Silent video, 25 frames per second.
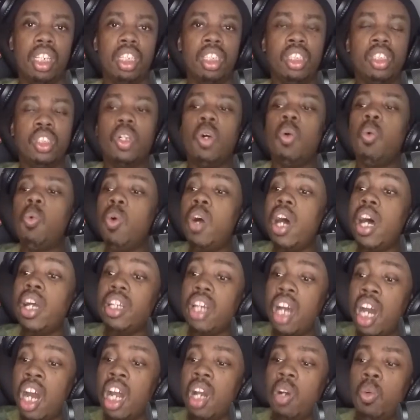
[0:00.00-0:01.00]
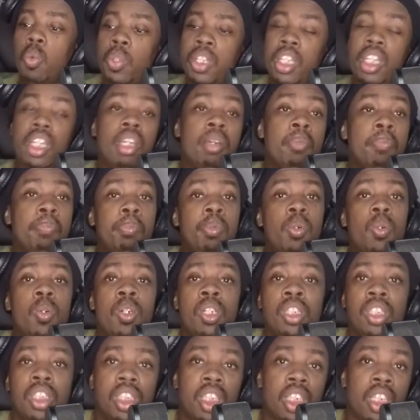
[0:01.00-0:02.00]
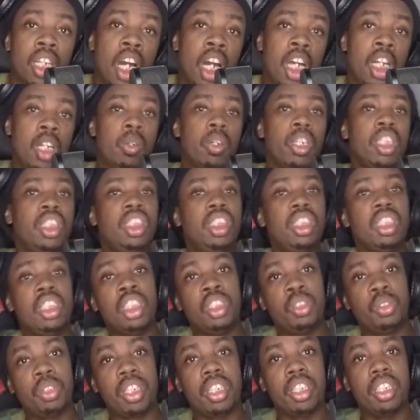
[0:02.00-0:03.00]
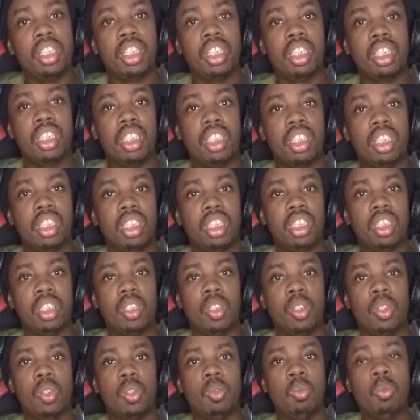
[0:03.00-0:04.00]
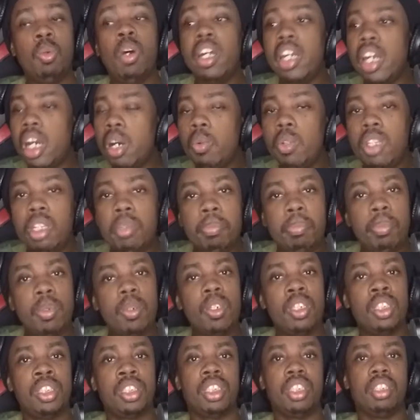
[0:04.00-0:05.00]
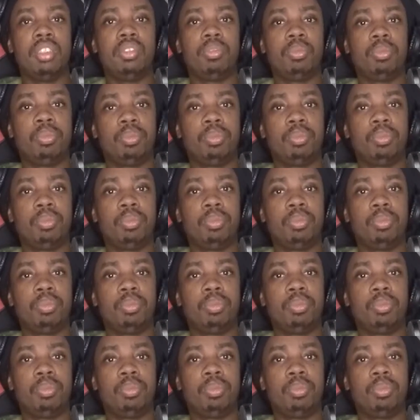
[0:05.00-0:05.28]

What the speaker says: So what are we imposing on our children? What are we imposing?